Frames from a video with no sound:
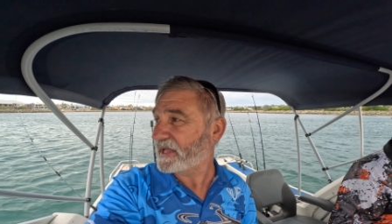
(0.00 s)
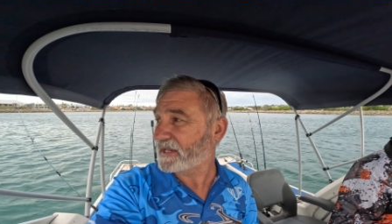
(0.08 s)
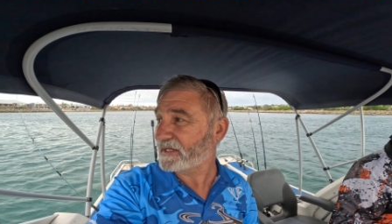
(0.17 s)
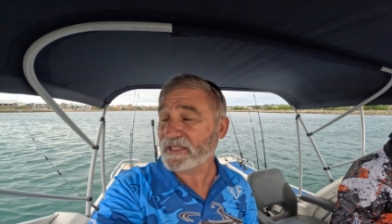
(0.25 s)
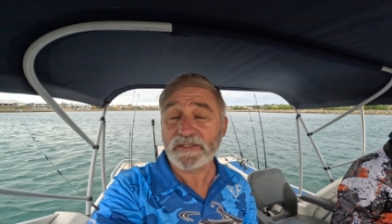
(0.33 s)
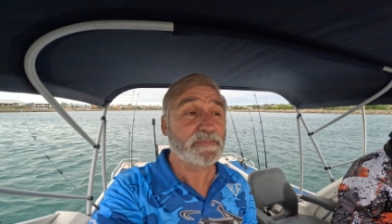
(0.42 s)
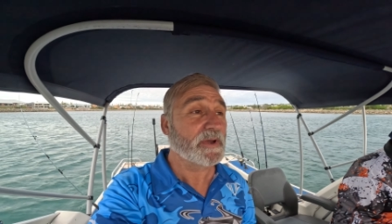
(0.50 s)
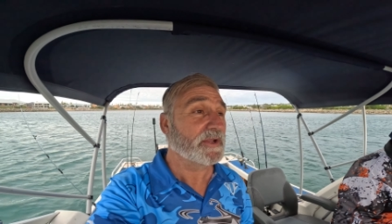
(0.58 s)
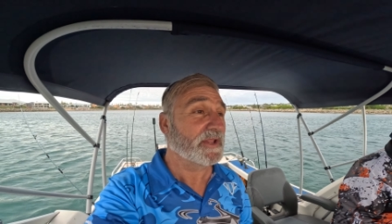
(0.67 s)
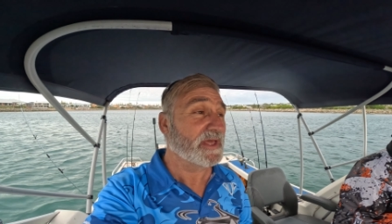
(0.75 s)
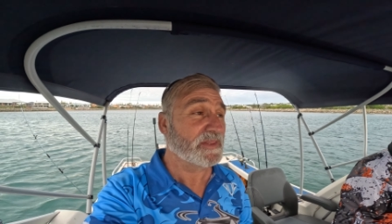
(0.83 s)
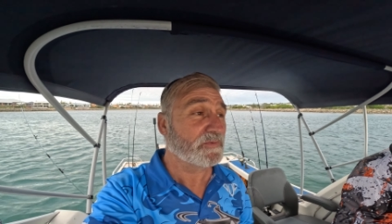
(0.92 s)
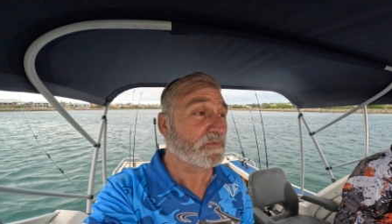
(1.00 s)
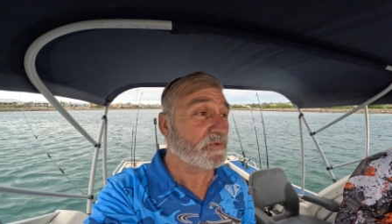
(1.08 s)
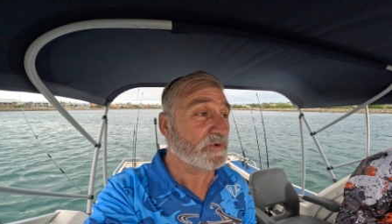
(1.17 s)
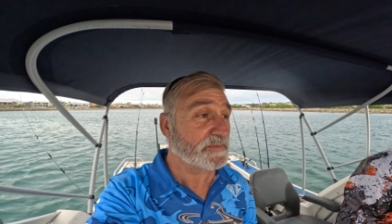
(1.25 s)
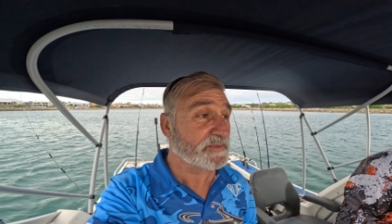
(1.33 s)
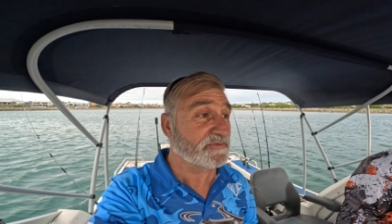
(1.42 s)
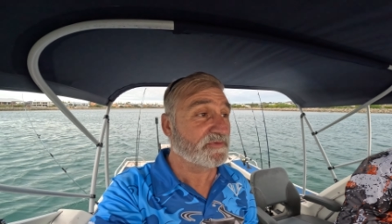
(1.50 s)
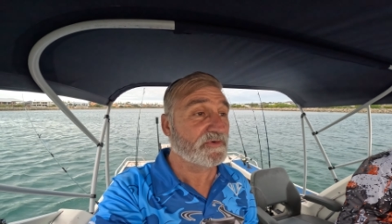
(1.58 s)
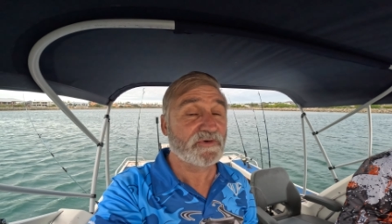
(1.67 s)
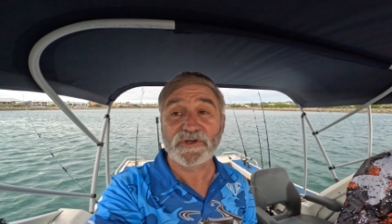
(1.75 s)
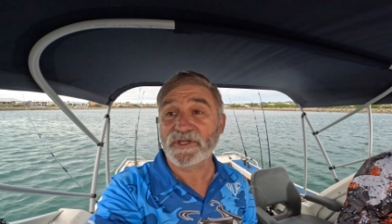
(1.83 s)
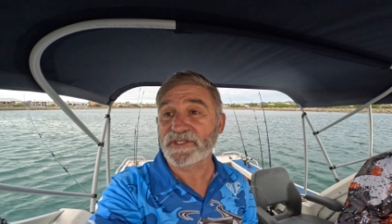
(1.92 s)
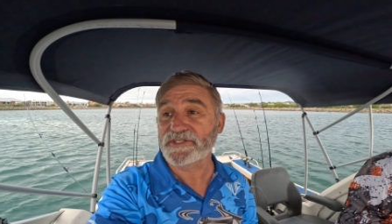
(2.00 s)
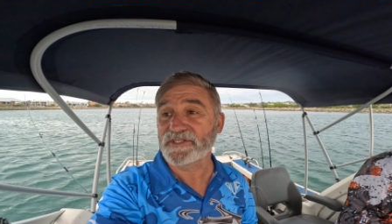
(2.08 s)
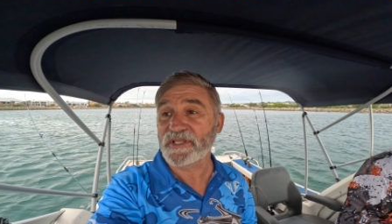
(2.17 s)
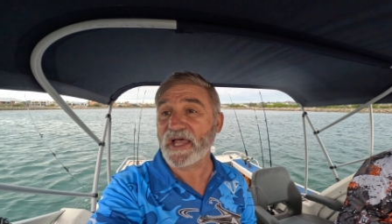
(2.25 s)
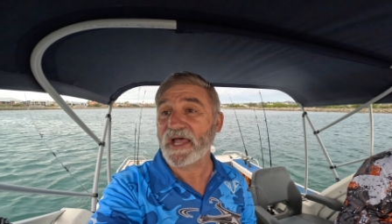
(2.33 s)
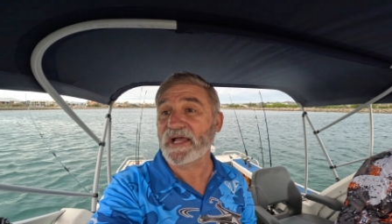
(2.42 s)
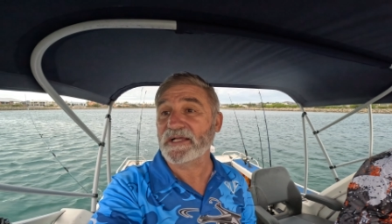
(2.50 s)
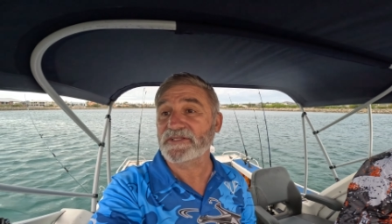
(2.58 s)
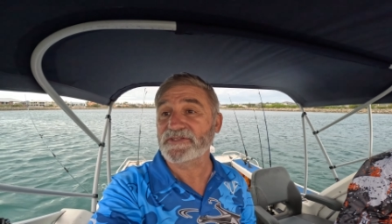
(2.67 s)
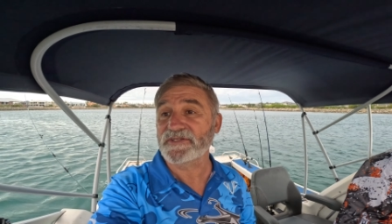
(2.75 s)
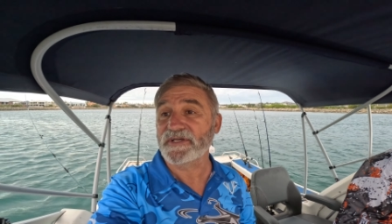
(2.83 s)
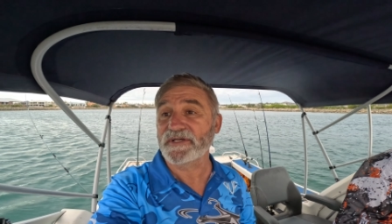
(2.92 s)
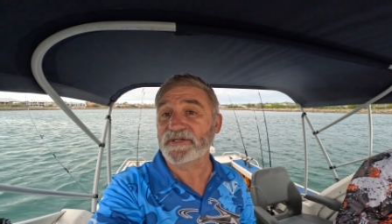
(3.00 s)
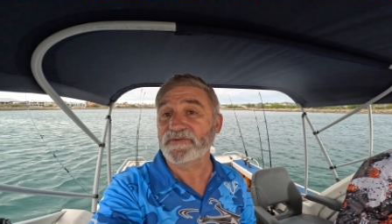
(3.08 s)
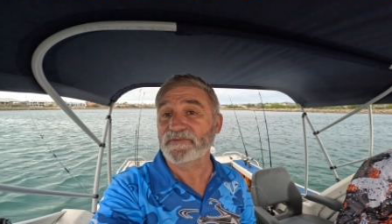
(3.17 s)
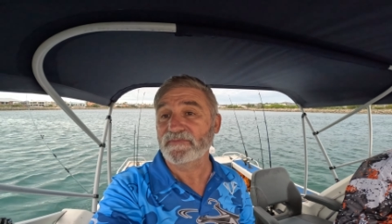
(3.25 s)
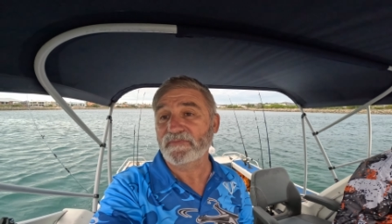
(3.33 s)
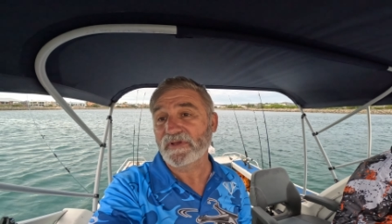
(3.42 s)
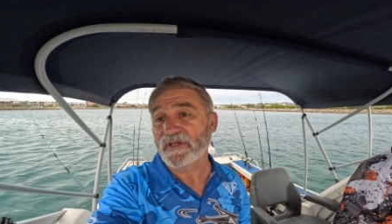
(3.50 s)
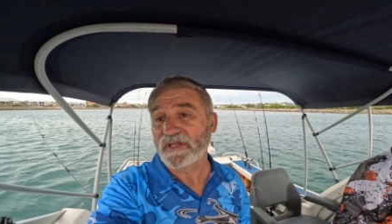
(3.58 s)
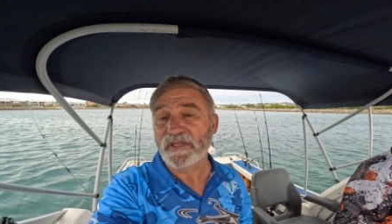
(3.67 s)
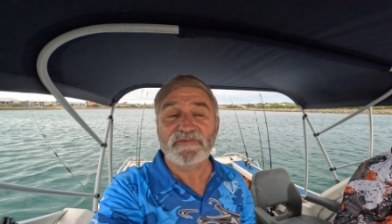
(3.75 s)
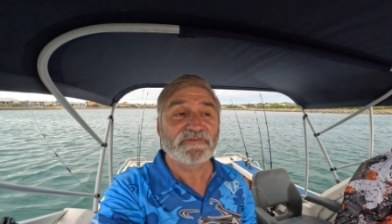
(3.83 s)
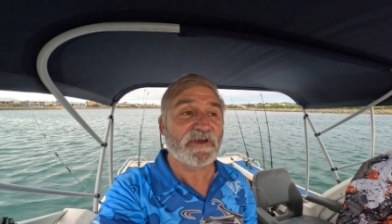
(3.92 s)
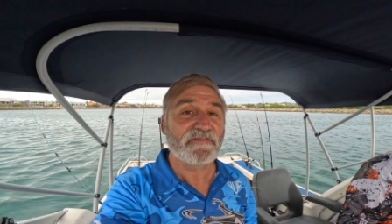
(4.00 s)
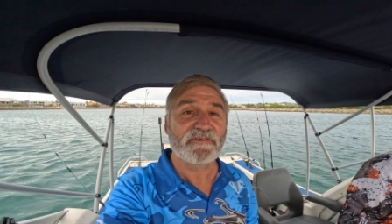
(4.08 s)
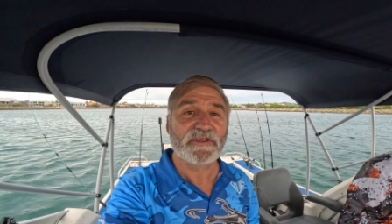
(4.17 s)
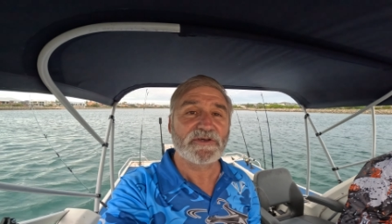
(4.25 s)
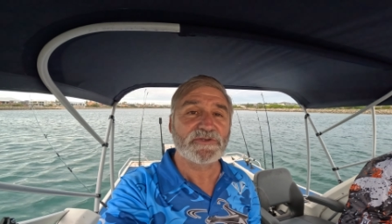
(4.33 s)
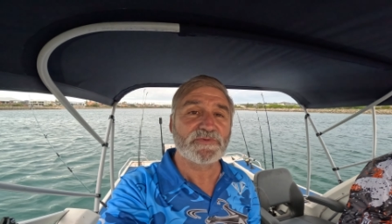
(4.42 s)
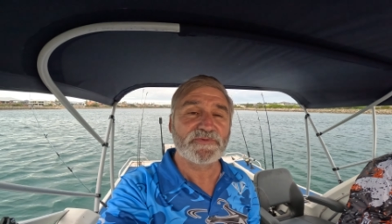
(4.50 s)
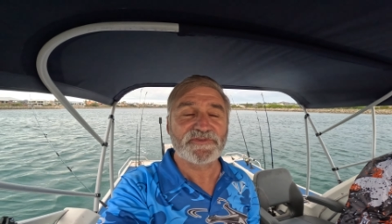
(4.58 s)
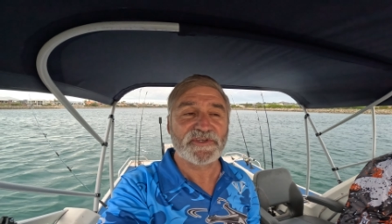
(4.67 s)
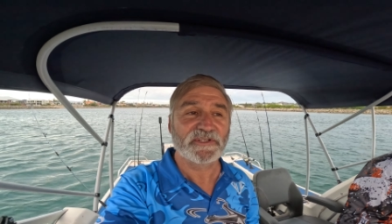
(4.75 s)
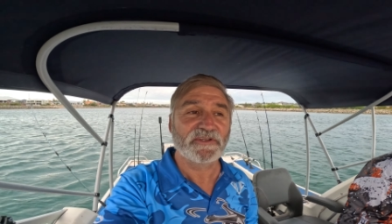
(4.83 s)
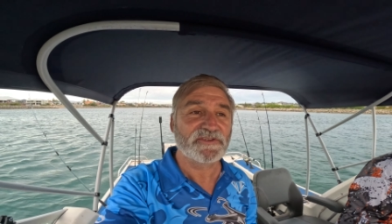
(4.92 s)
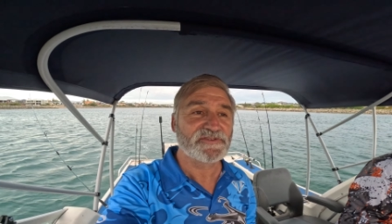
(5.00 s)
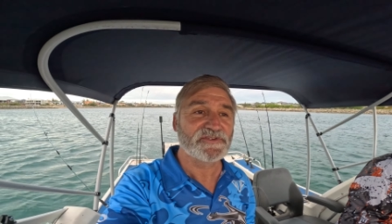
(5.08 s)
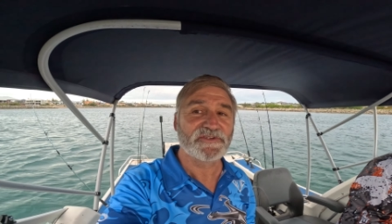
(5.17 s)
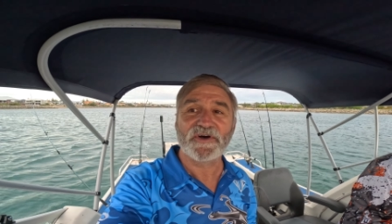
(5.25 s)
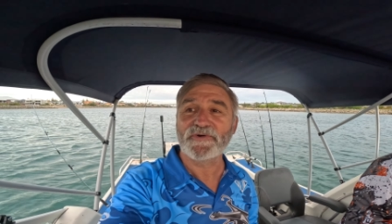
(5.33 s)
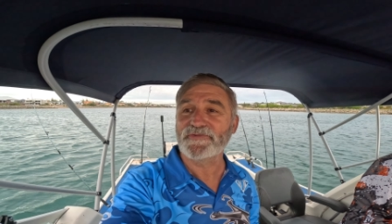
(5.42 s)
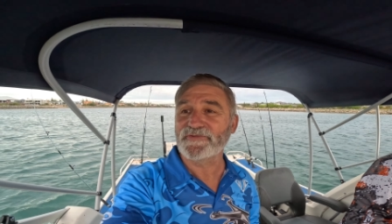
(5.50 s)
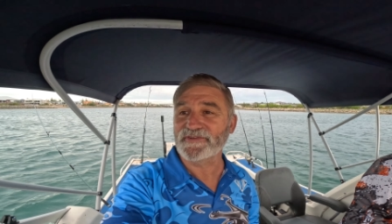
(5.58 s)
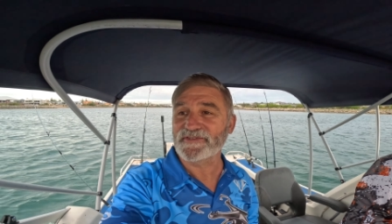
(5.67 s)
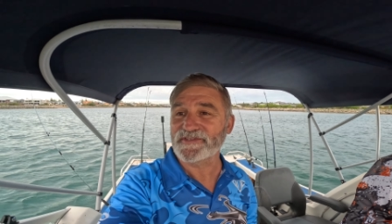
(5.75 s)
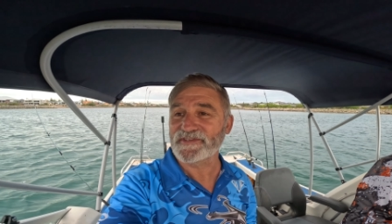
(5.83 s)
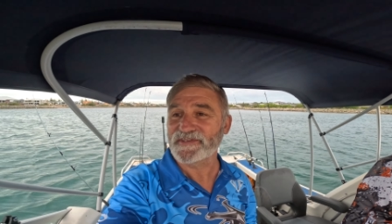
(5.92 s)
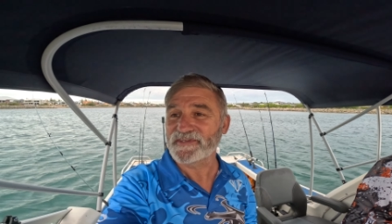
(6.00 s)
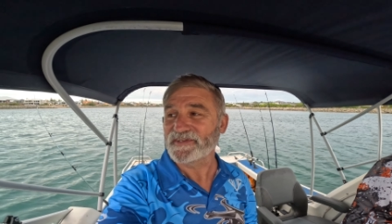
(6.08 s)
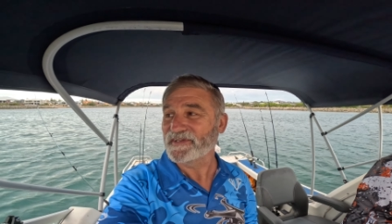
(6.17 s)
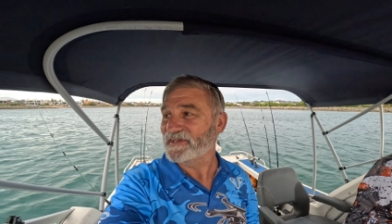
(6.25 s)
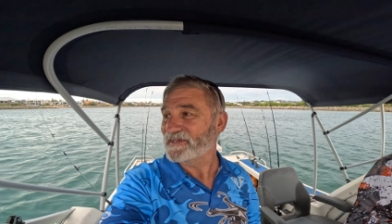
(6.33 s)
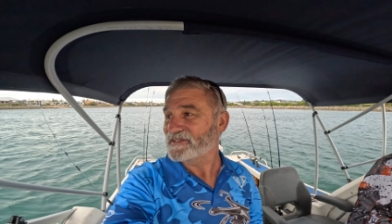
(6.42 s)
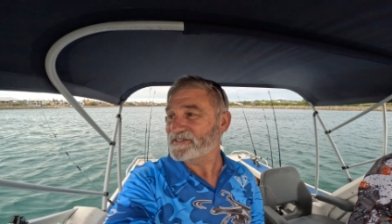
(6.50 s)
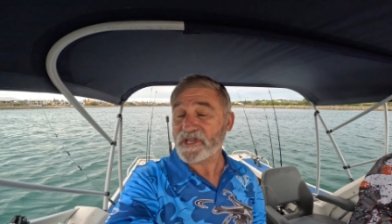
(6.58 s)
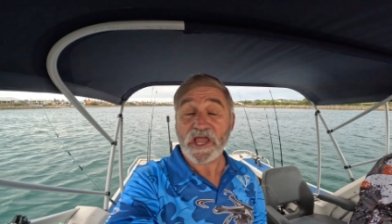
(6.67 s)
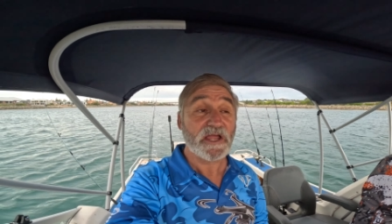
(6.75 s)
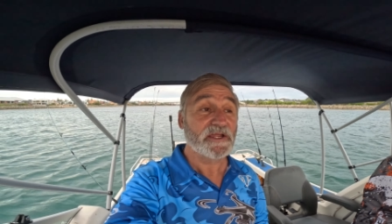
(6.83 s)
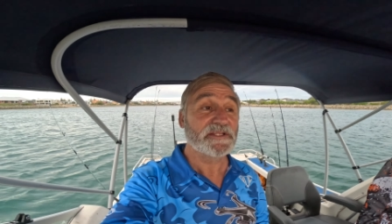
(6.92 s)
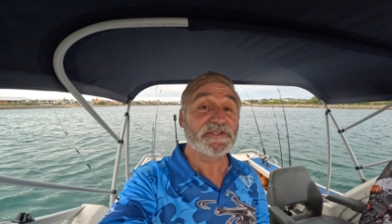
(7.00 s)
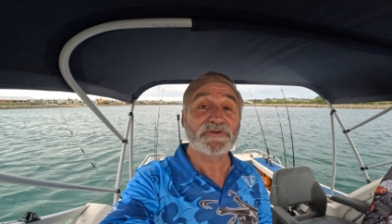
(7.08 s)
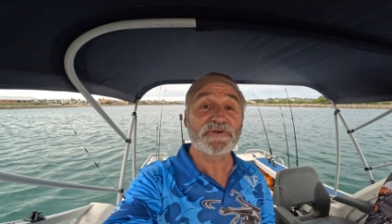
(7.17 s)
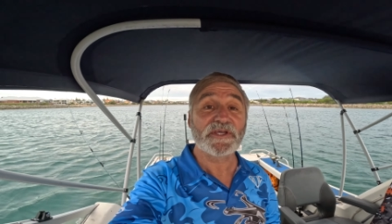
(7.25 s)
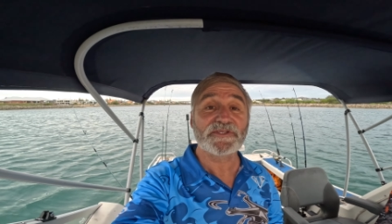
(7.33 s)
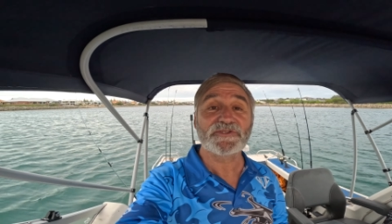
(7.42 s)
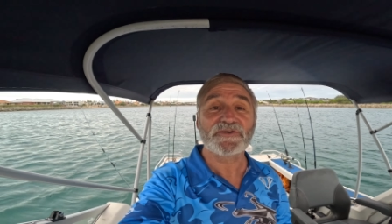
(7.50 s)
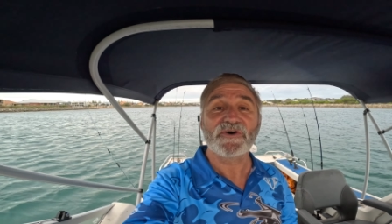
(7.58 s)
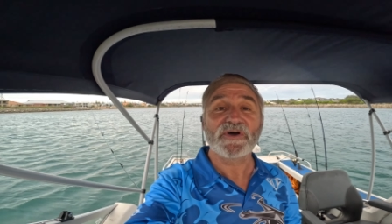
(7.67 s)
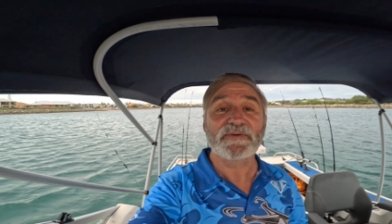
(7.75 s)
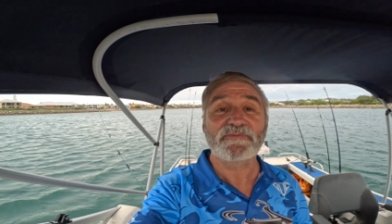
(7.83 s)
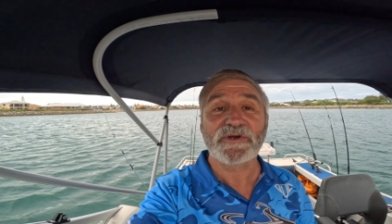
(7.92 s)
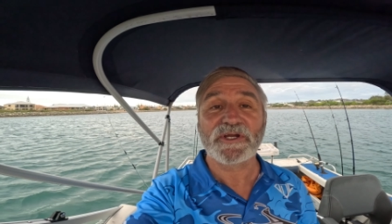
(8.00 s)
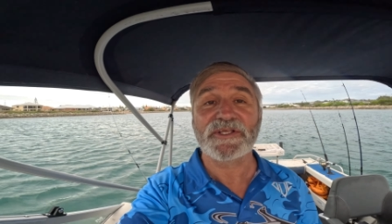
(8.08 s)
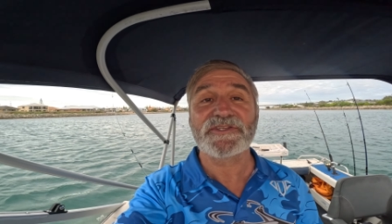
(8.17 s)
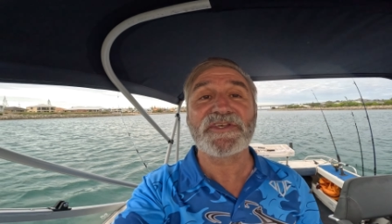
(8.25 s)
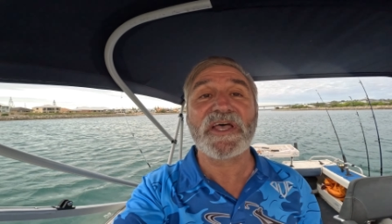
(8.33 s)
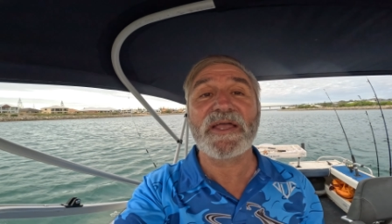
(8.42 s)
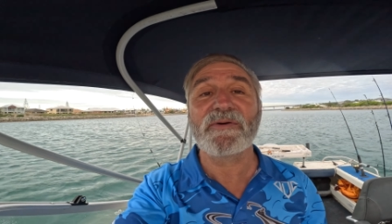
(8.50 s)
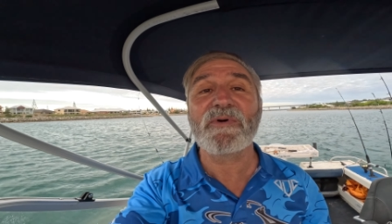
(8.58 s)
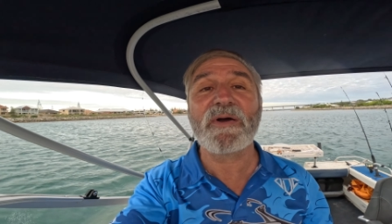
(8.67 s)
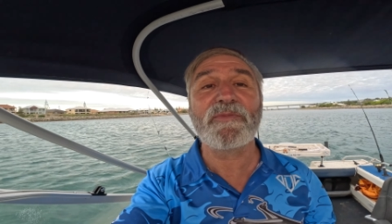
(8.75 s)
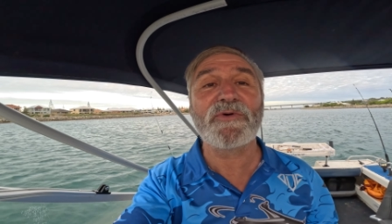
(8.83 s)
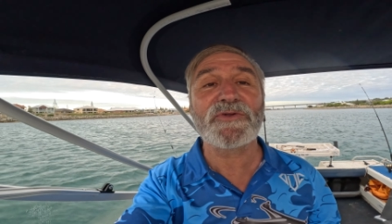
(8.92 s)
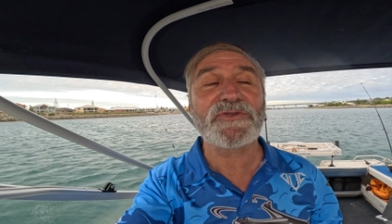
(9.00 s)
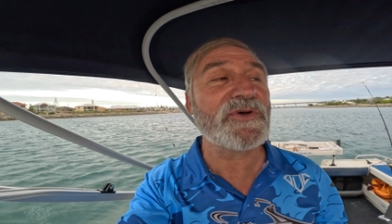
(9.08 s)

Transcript: and get the boat out the water before it gets dark so if nothing else we've seen lots of dolphins so until next time we're going to say it one more